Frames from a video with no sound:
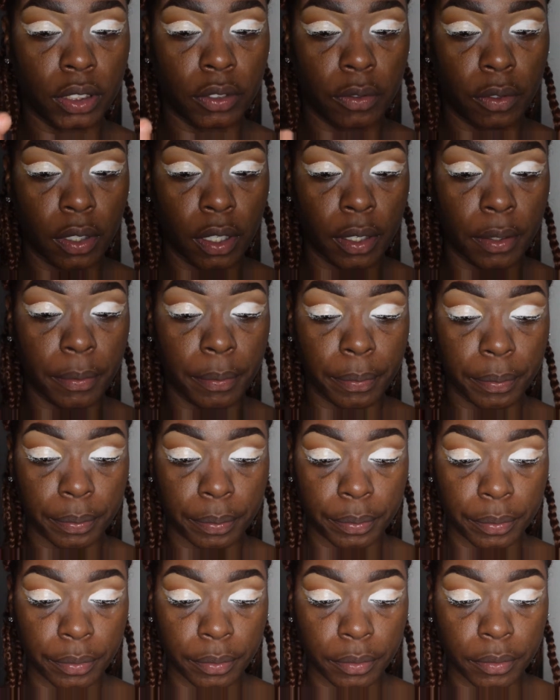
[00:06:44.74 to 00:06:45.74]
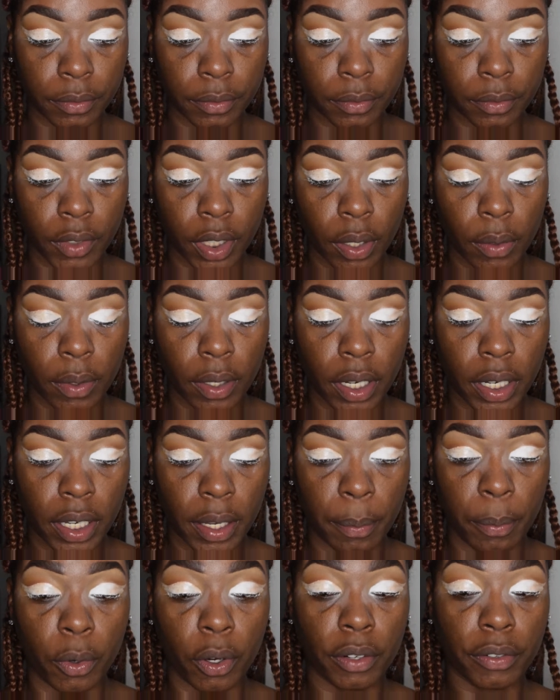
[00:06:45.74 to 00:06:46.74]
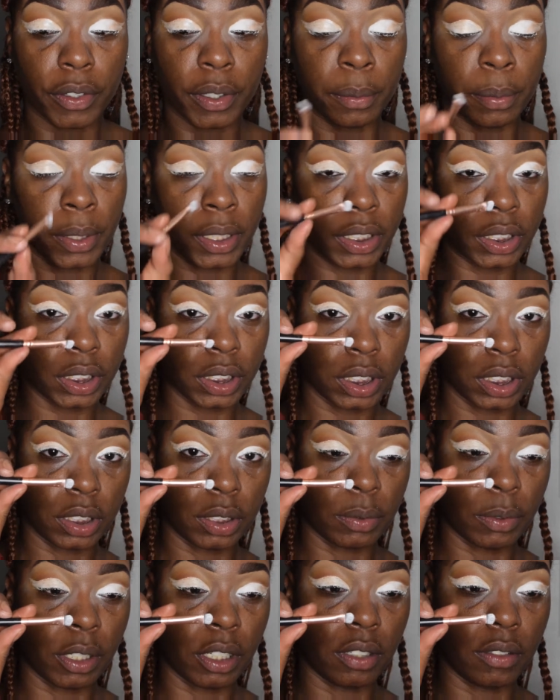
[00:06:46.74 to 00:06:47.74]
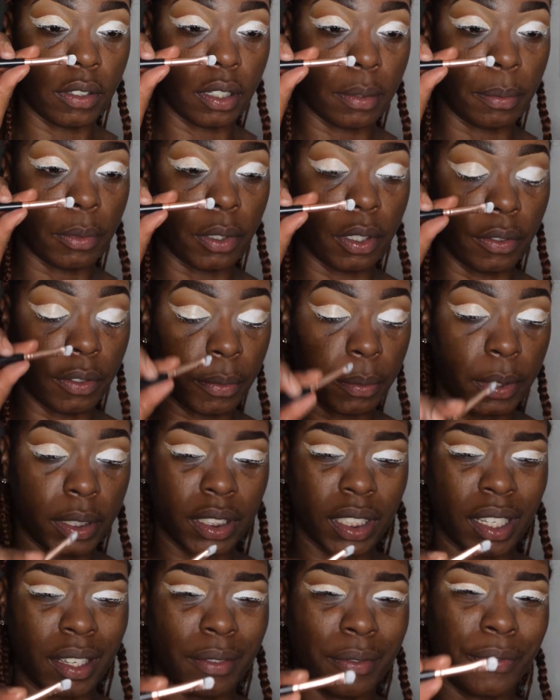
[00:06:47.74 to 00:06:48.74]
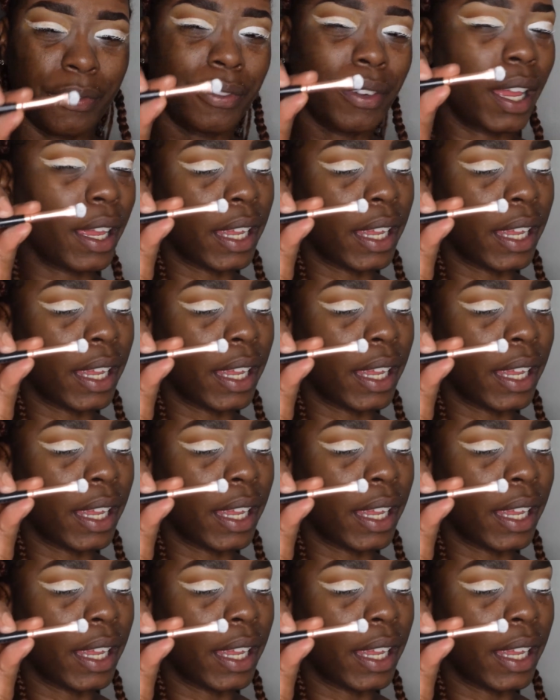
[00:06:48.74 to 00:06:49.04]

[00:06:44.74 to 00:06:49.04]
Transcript: I mean, we're just gonna start adding color. I lied, because I thought that's what I was doing first.